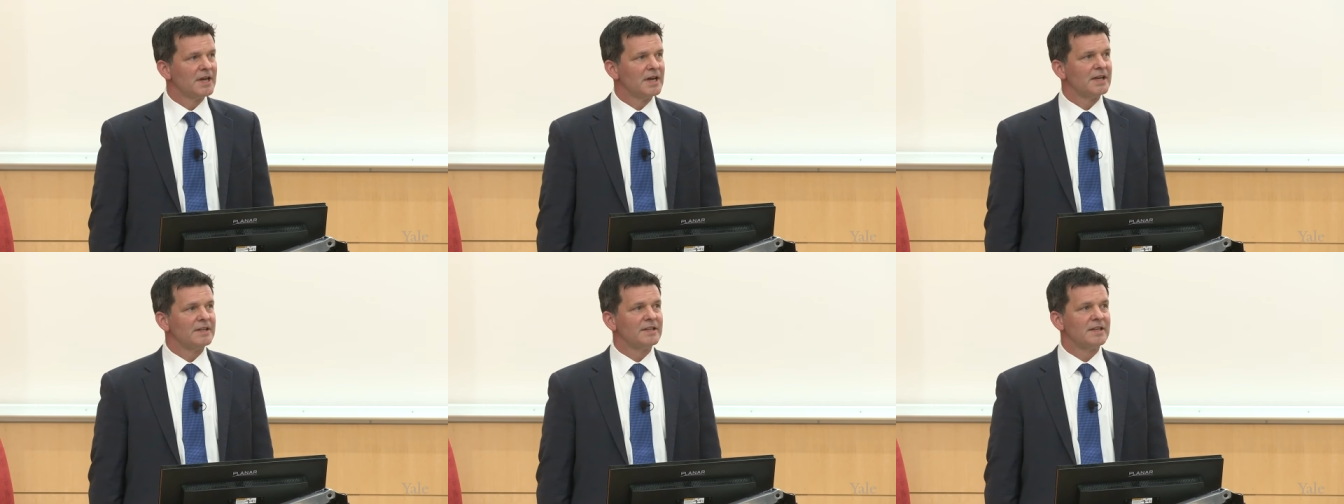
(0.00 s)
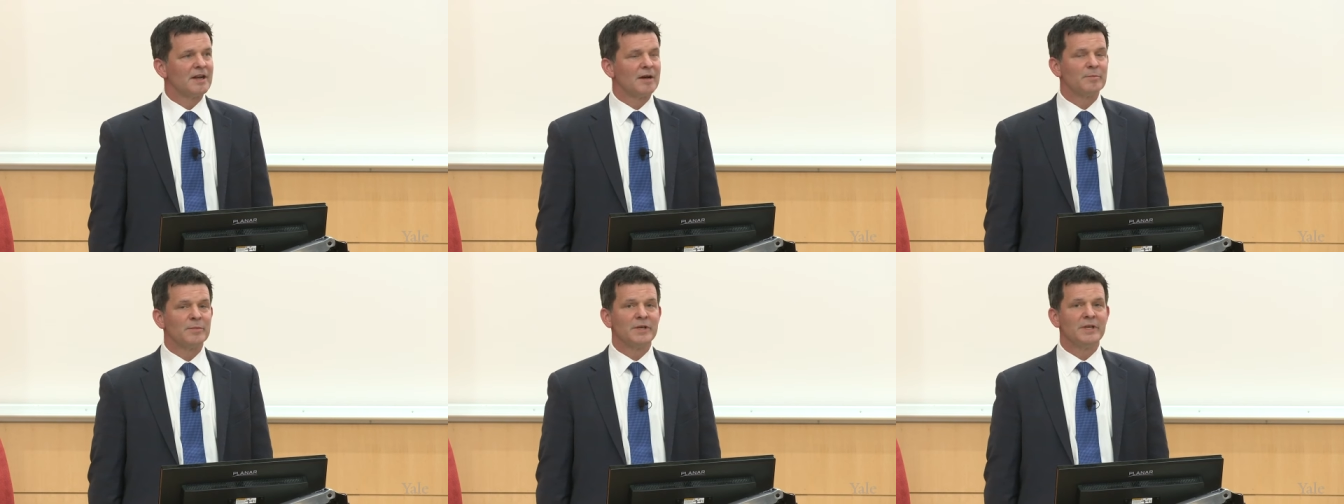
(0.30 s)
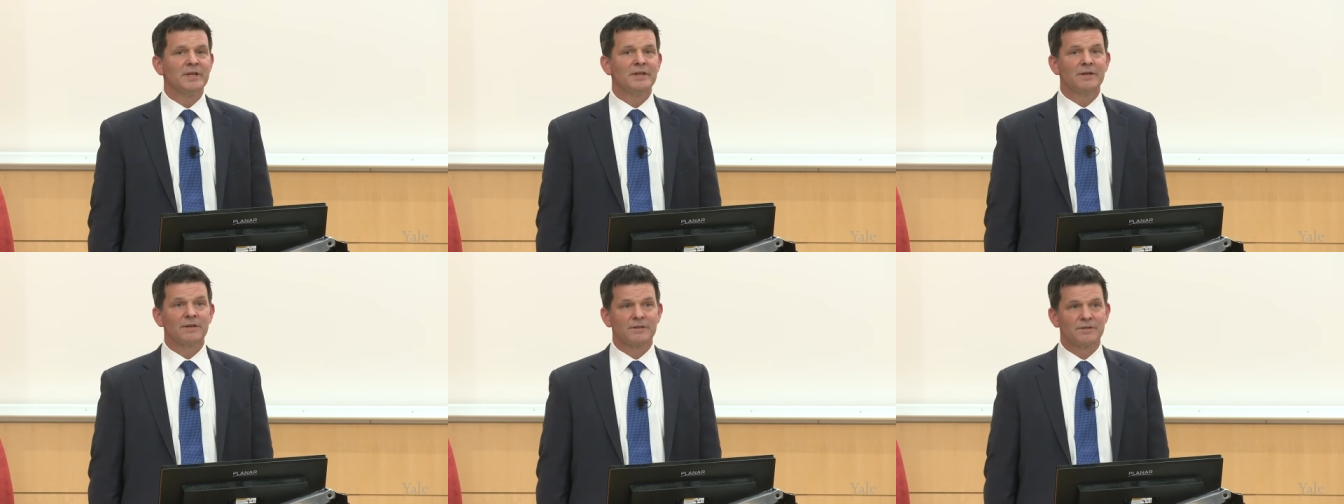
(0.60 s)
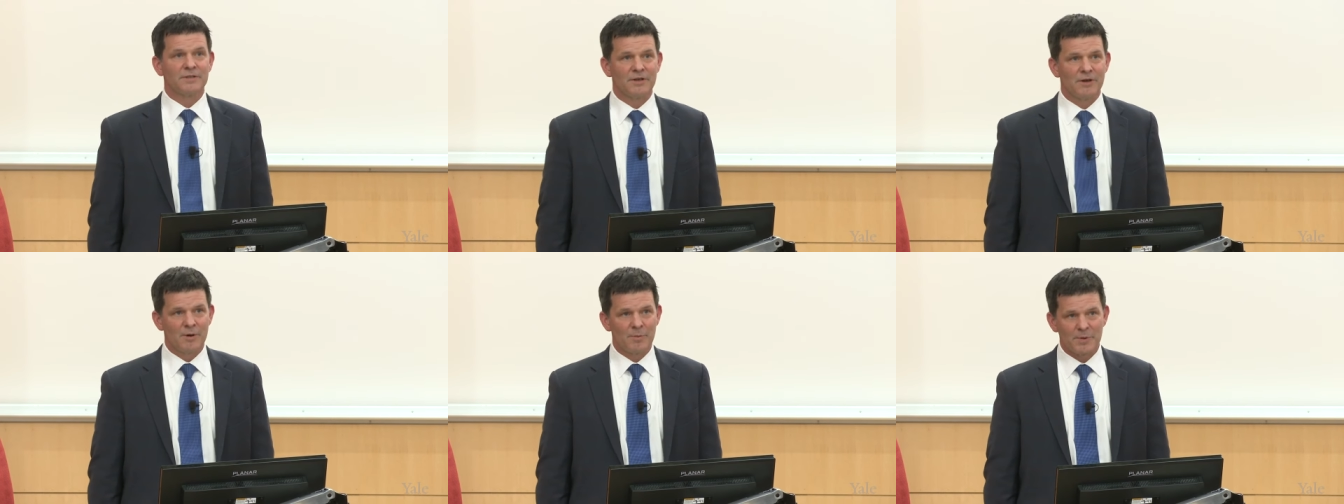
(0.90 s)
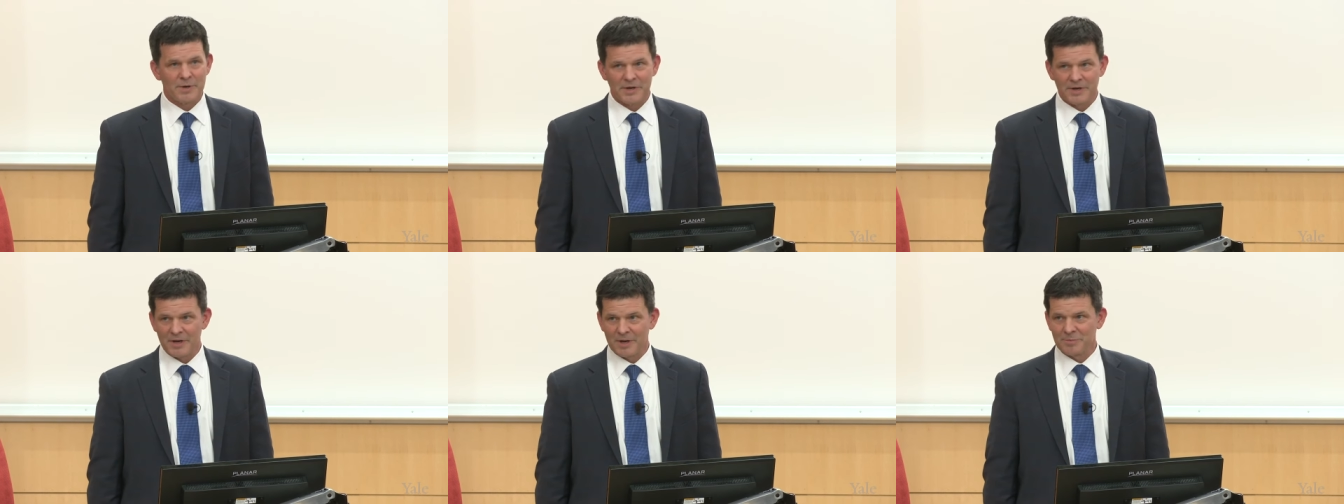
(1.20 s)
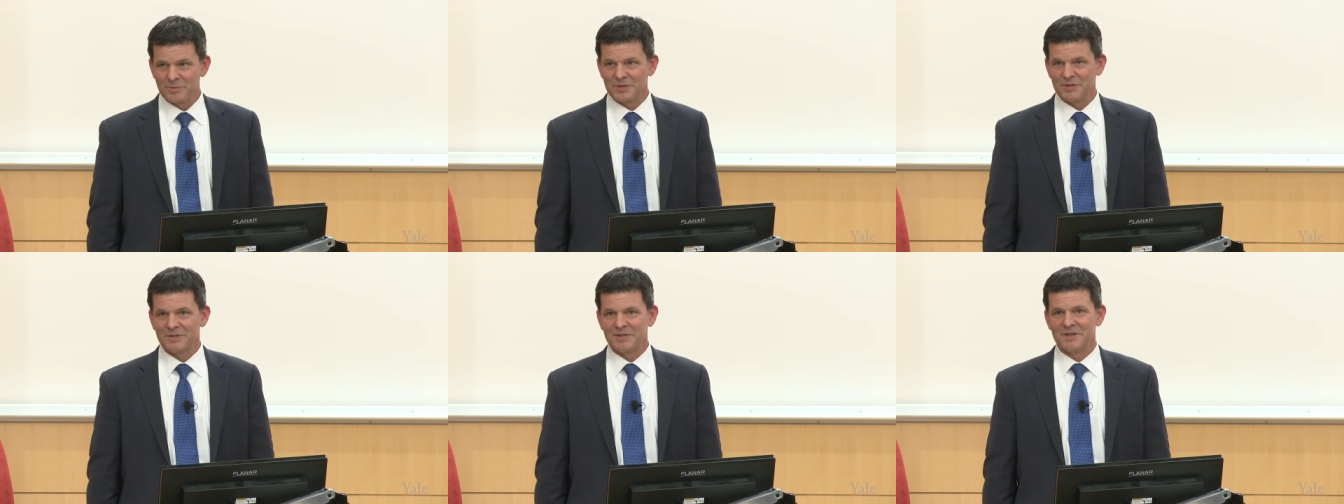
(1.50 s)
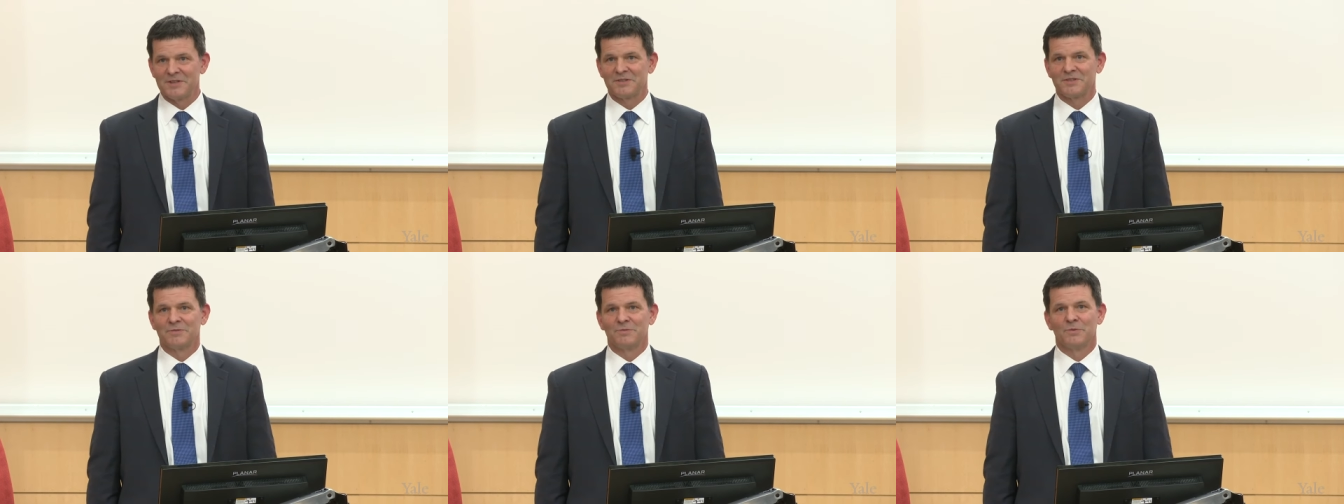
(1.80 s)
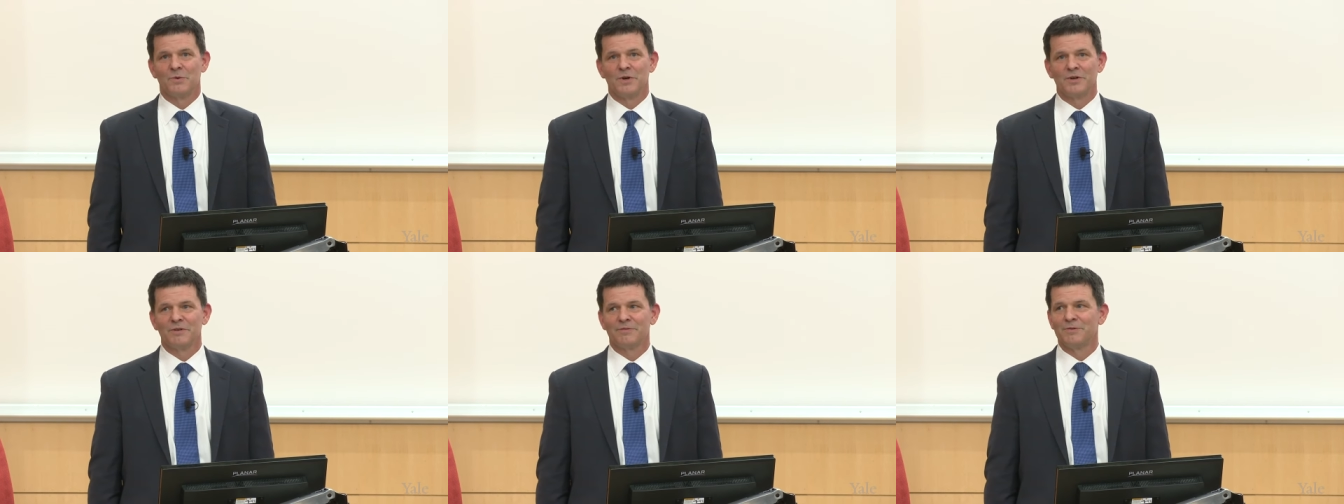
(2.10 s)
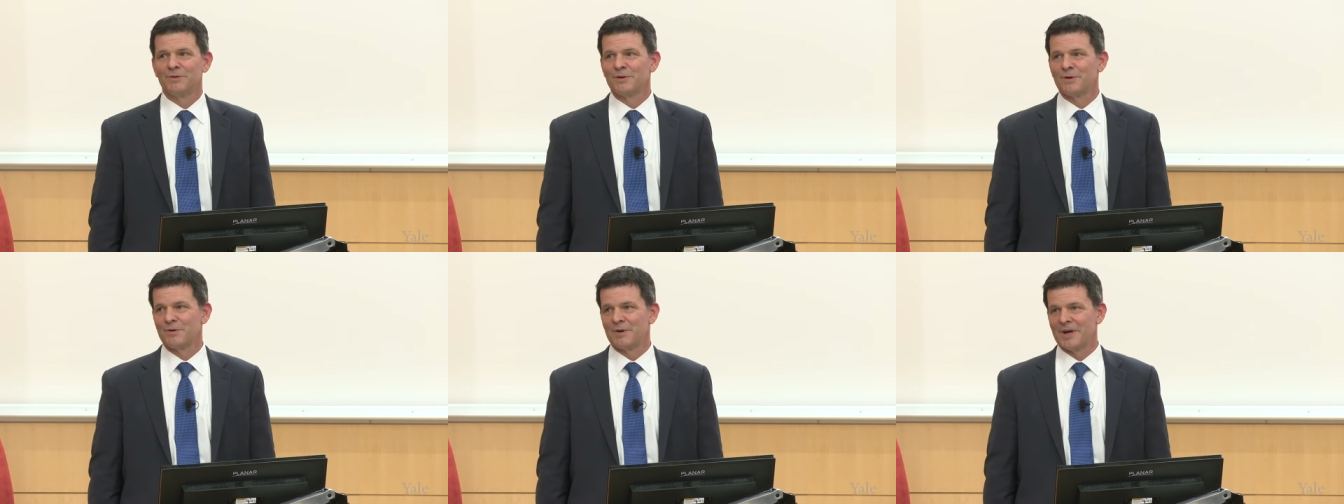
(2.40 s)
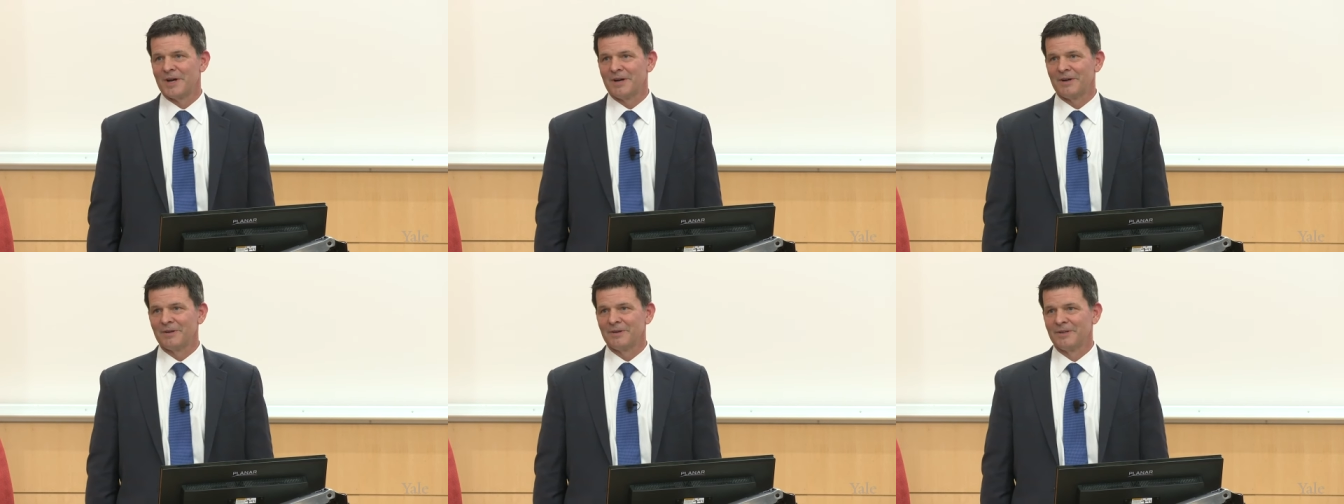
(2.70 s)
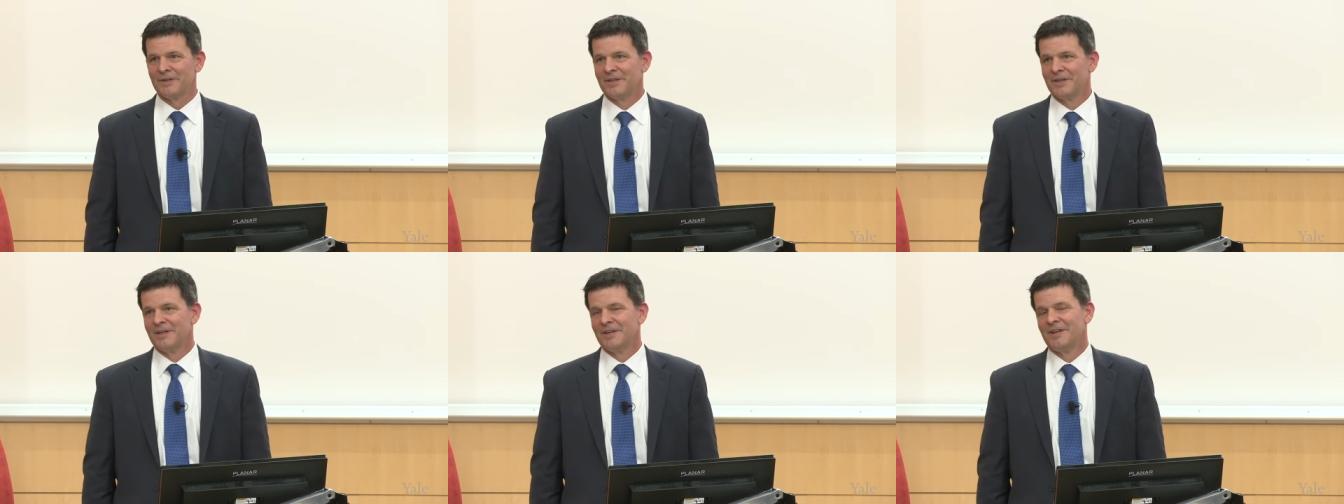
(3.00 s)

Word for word: and then I'm eager to open it up to this wonderful crowd.